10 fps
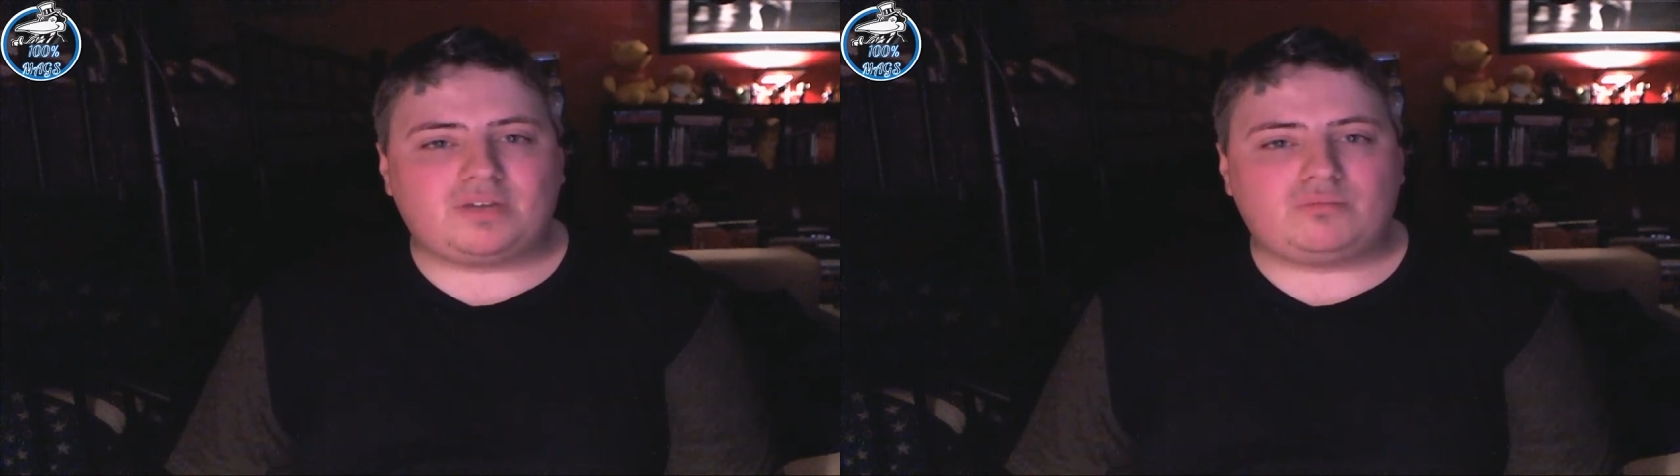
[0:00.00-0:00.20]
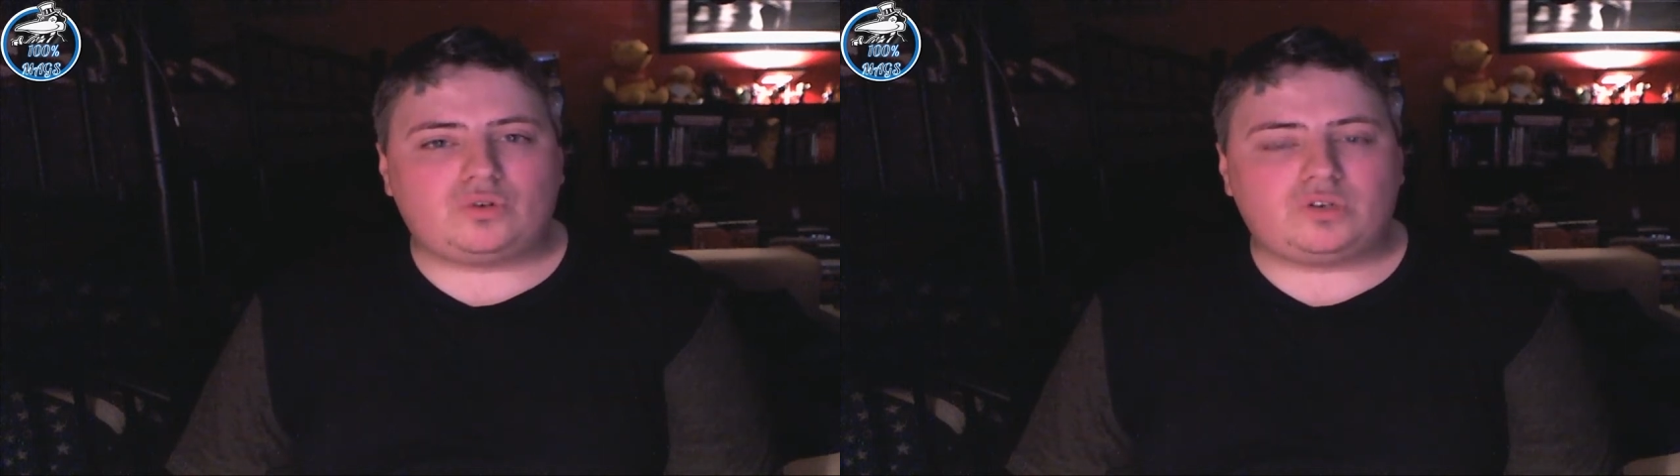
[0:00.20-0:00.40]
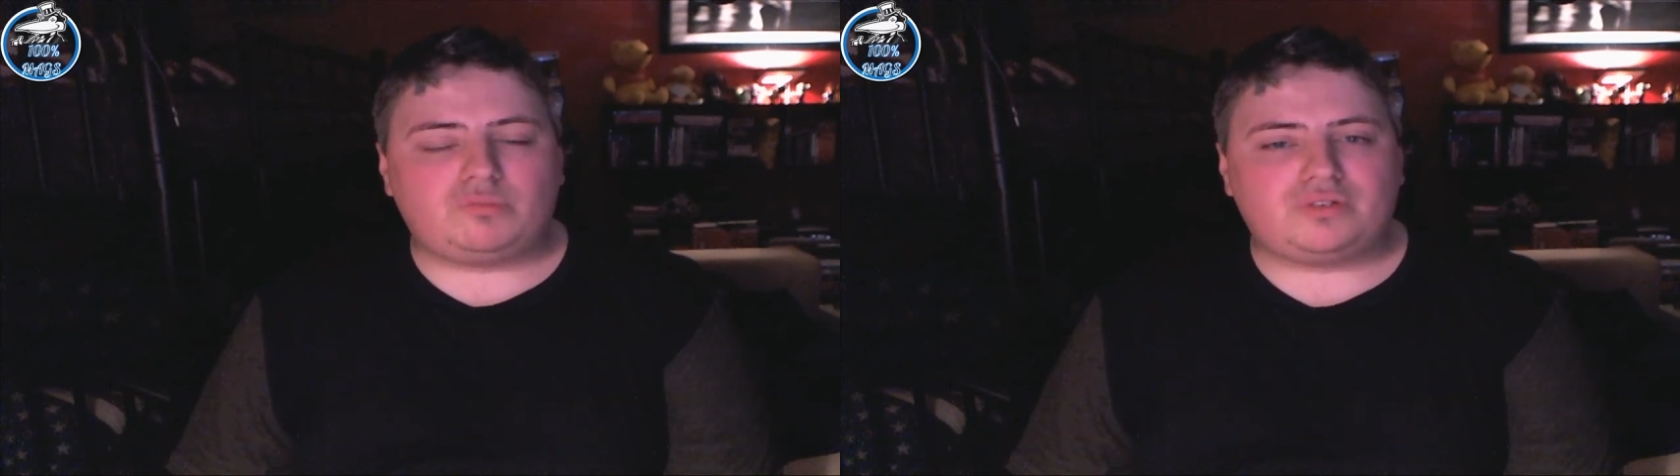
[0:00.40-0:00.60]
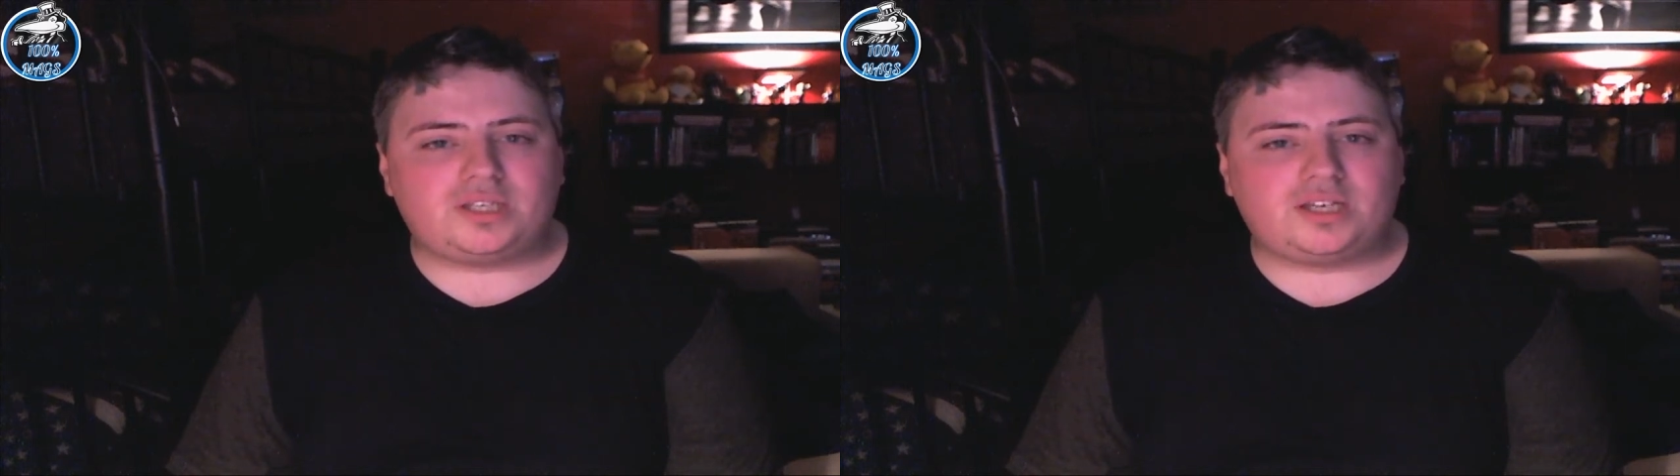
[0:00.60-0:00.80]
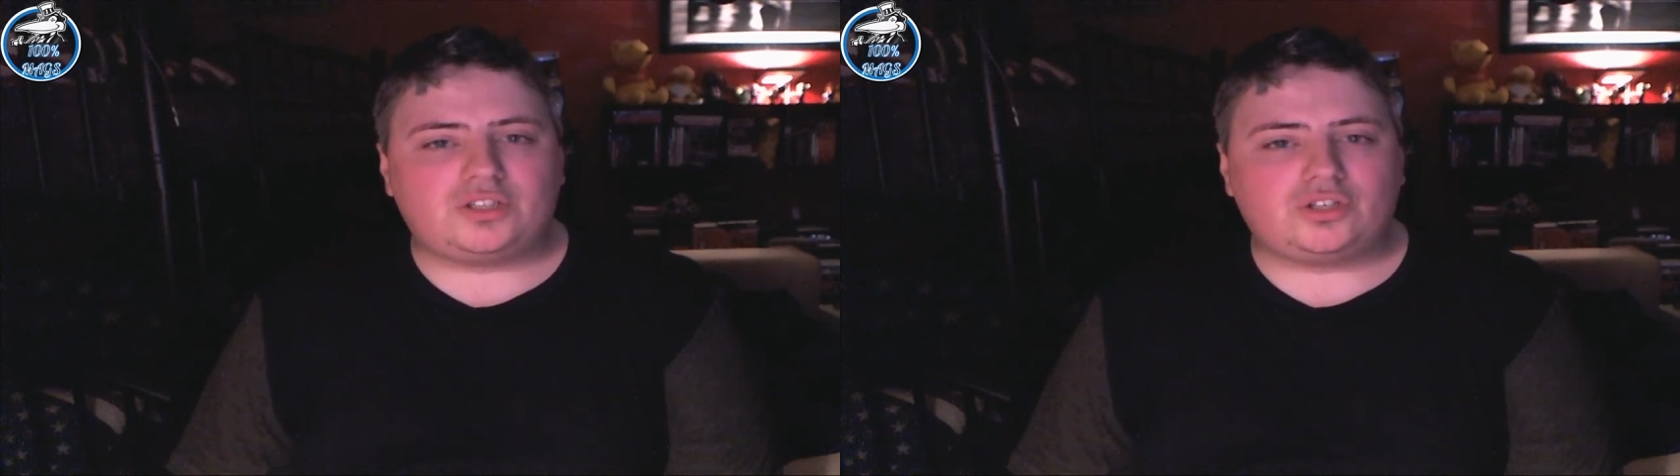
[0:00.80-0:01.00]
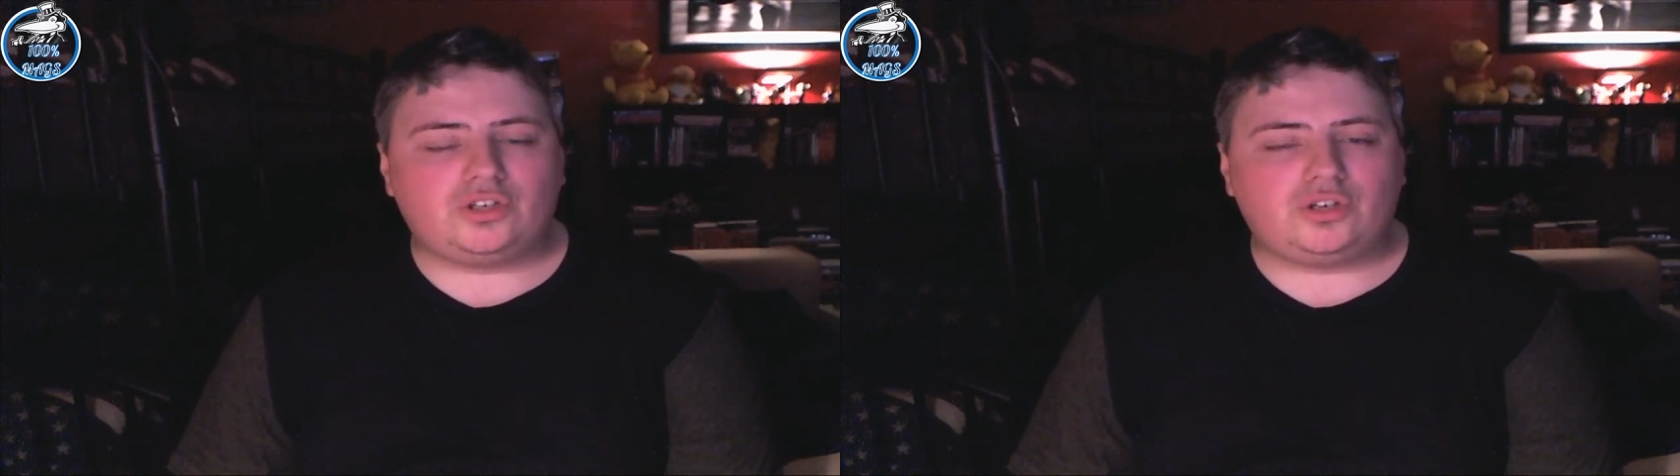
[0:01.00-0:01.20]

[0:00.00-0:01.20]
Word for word: I'm going to predict